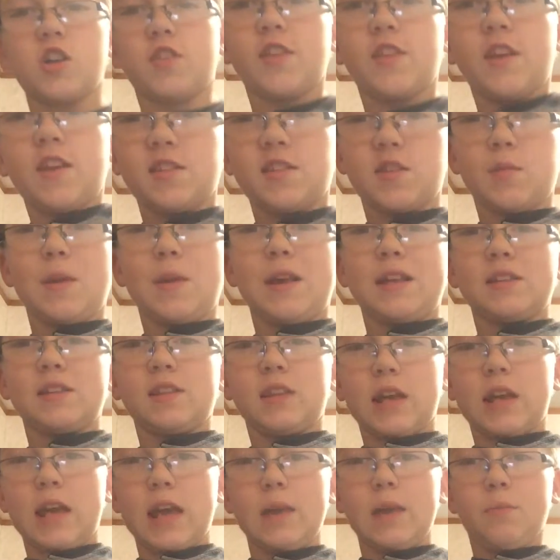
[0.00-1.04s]
things that makes the
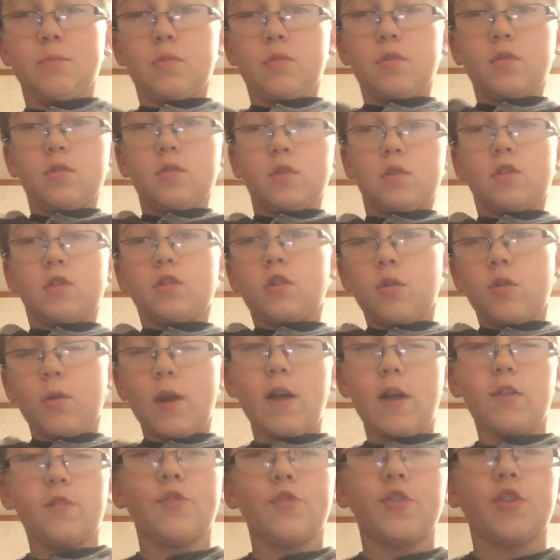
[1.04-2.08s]
cape go
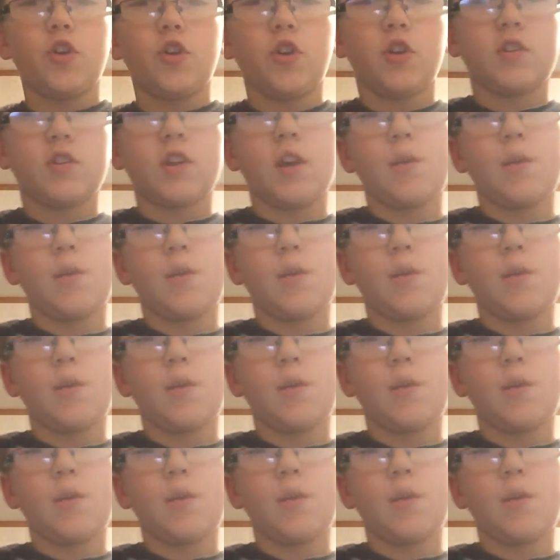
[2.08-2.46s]
out in the Dark